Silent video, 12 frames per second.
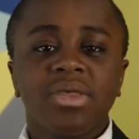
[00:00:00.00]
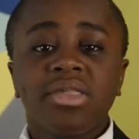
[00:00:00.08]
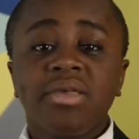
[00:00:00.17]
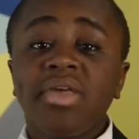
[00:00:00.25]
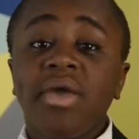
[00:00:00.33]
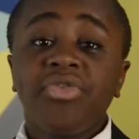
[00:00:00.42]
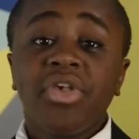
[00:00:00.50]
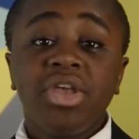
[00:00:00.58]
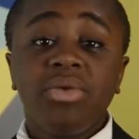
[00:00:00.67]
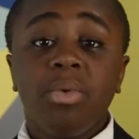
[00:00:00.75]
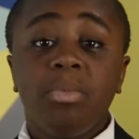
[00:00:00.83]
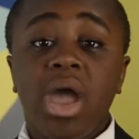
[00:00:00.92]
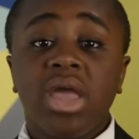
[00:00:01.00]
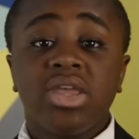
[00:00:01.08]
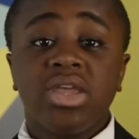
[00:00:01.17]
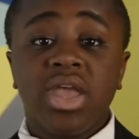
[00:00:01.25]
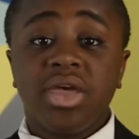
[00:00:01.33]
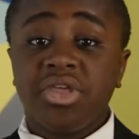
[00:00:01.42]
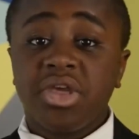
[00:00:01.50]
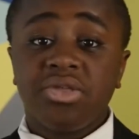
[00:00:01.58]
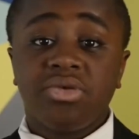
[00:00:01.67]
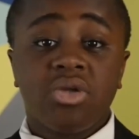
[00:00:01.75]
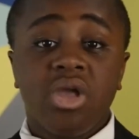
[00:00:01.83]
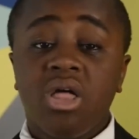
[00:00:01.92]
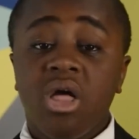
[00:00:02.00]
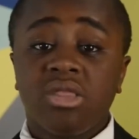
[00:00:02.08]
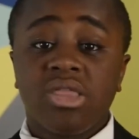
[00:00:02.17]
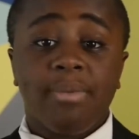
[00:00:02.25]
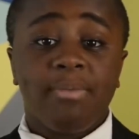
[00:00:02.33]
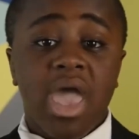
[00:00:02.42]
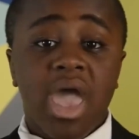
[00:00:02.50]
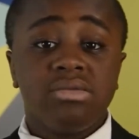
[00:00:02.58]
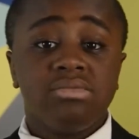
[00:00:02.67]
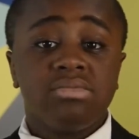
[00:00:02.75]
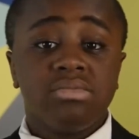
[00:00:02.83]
Sometimes I need reminding that things are not all that bad.